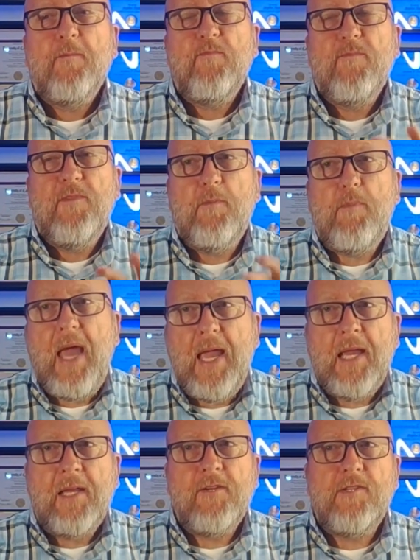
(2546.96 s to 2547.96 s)
The
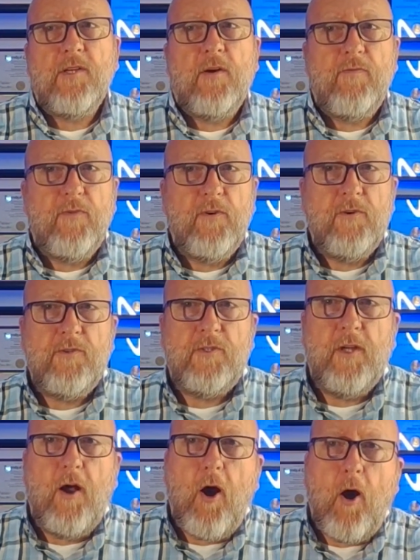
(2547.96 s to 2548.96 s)
paying yourself
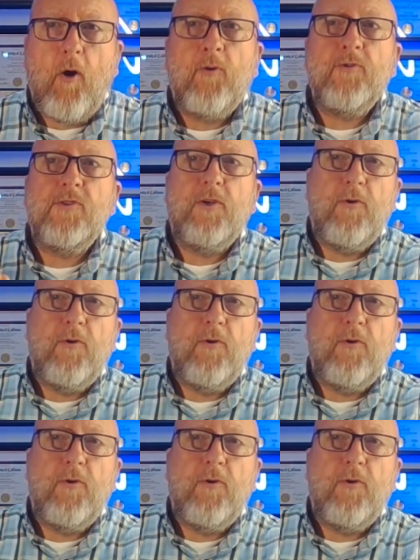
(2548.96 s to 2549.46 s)
first also